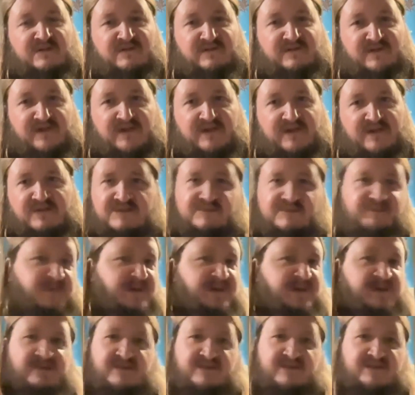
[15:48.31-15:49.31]
videos,
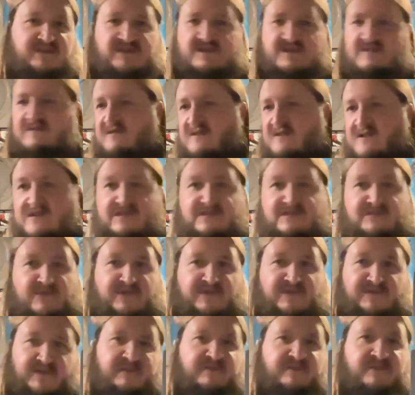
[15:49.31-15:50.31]
be it this series, my
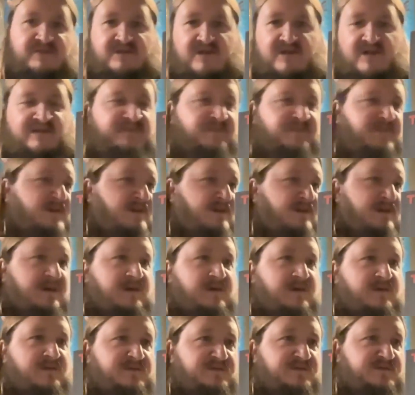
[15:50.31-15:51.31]
favorite death metal
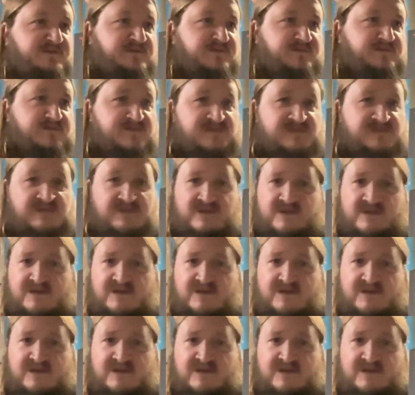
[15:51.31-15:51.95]
albums,